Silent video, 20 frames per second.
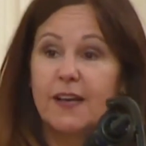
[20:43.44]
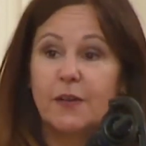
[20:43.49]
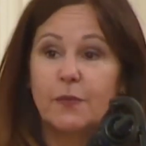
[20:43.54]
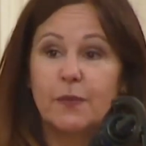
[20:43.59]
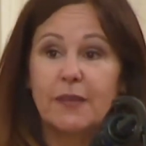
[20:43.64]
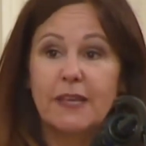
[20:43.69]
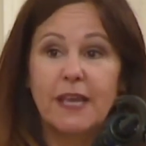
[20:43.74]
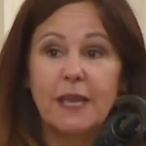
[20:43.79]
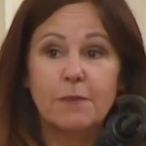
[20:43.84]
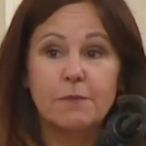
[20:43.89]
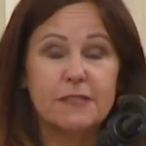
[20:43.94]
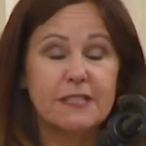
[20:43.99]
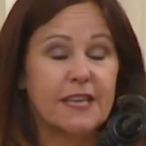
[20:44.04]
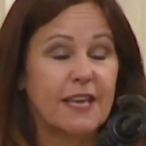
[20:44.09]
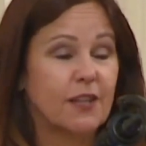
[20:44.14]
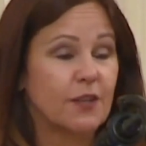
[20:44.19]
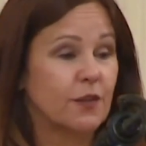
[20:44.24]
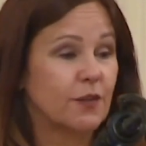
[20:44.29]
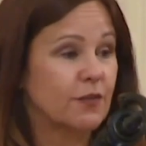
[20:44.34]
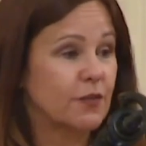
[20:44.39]
We came
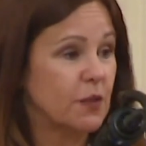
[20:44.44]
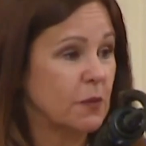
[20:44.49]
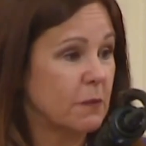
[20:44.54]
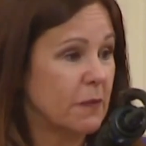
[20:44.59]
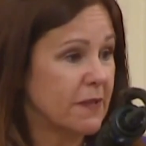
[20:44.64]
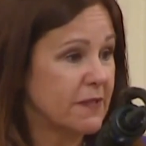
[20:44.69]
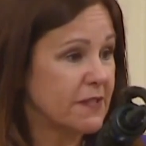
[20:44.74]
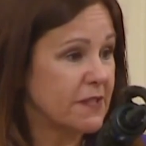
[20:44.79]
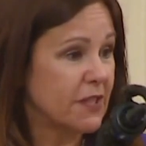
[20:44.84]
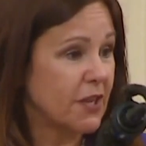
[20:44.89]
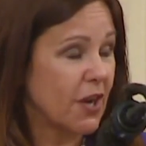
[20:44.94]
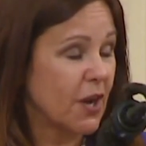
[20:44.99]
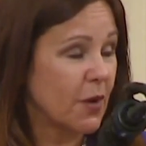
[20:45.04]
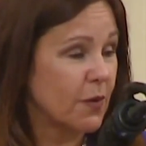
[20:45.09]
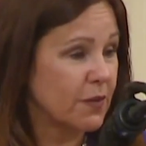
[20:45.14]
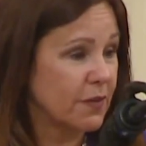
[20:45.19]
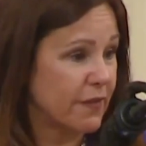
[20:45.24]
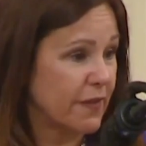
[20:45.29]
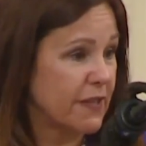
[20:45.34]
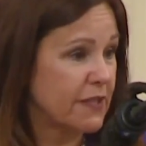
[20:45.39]
together a few months ago at
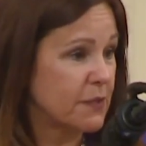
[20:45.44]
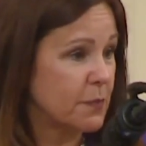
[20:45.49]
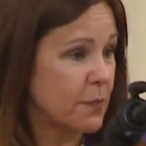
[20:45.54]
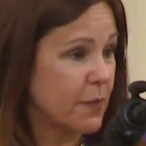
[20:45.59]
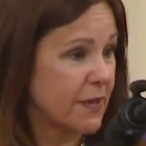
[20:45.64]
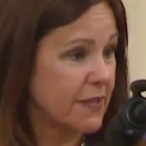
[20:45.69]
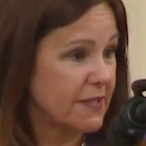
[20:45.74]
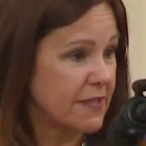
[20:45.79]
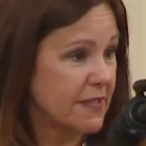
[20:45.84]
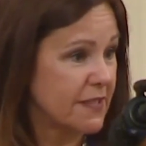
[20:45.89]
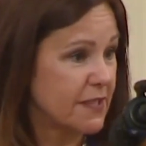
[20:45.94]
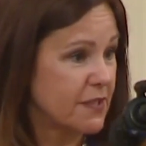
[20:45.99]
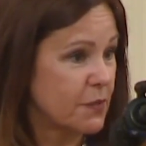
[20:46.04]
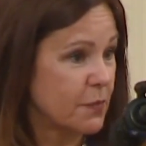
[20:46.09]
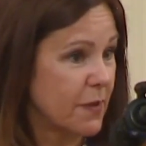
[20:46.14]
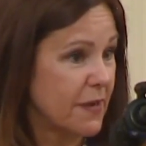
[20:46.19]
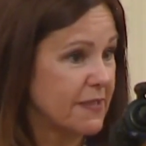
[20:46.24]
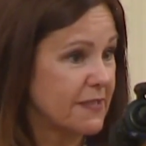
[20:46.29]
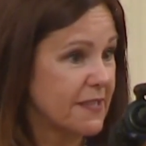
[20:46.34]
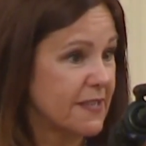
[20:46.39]
the Vice President's
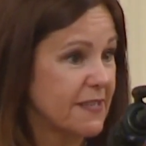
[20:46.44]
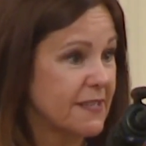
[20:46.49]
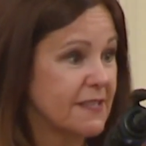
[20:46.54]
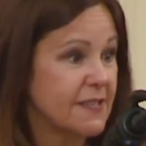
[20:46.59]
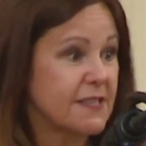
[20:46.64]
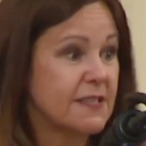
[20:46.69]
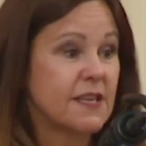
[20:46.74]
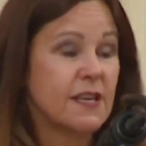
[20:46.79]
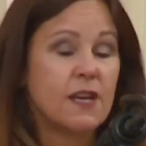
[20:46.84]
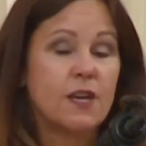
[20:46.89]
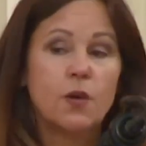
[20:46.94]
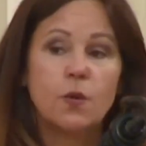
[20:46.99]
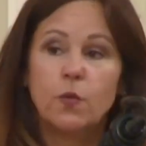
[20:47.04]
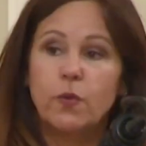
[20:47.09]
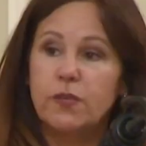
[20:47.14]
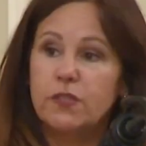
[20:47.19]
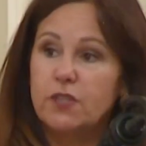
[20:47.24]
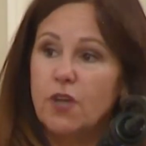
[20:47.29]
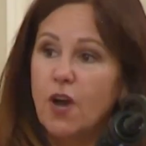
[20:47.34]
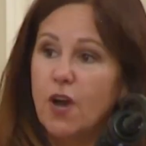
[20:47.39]
residence. We
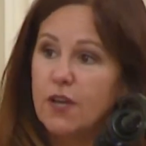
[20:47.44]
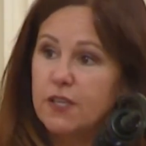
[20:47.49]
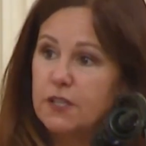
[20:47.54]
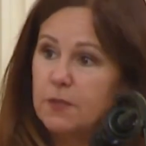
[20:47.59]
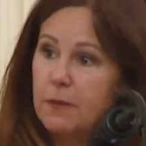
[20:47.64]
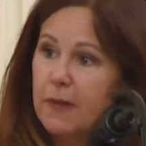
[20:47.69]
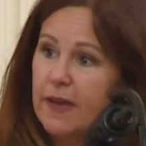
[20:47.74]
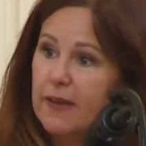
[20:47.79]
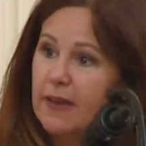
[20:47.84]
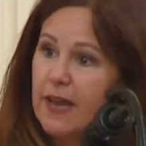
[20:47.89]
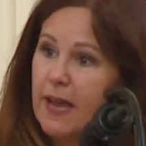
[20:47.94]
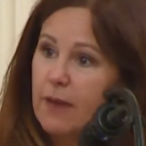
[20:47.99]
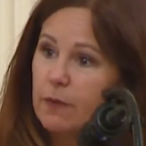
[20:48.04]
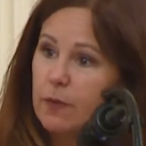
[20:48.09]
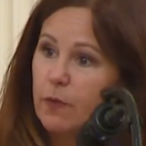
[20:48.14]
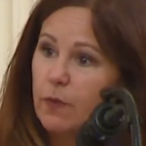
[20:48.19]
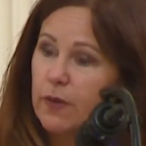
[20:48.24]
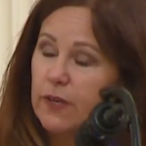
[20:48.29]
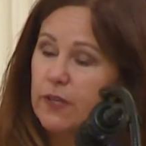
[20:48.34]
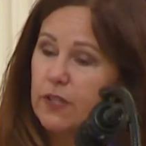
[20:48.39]
talked about how we
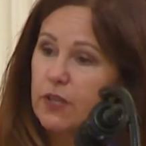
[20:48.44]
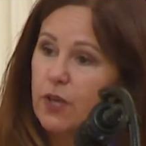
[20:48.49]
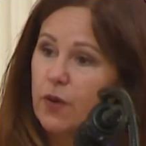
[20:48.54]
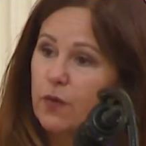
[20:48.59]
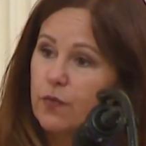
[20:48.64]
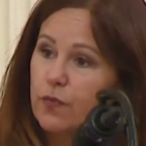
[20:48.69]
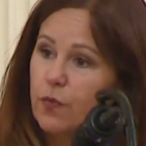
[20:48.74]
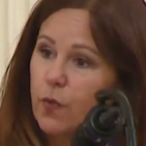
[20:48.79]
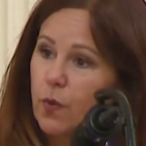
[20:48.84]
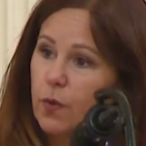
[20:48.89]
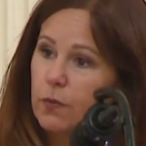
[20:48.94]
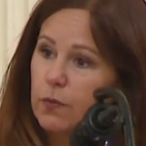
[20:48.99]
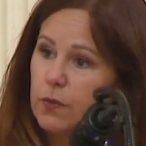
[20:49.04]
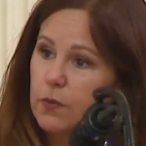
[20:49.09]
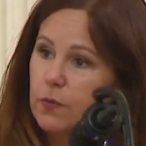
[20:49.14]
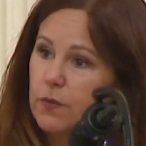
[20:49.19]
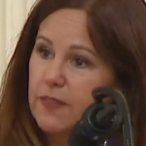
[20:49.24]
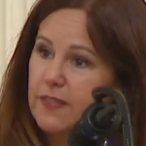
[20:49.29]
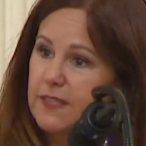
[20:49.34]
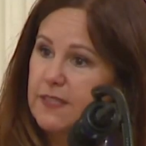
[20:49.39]
wanted to go forward
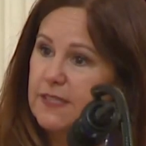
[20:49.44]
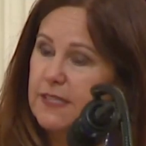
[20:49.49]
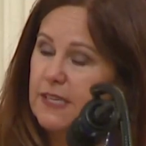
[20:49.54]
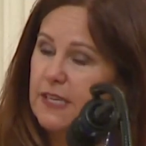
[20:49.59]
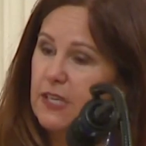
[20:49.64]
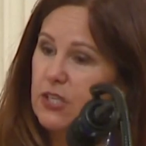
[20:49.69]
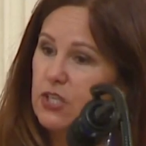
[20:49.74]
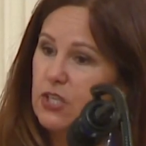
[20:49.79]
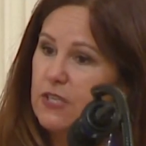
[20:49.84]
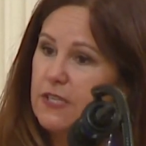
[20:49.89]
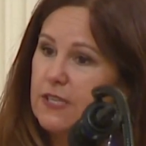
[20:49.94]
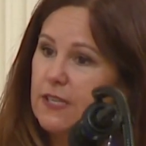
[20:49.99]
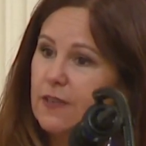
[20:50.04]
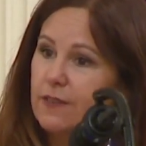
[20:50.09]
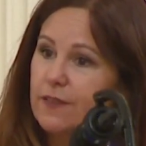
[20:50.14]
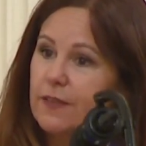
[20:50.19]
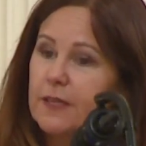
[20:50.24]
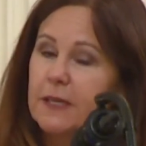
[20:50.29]
with this initiative.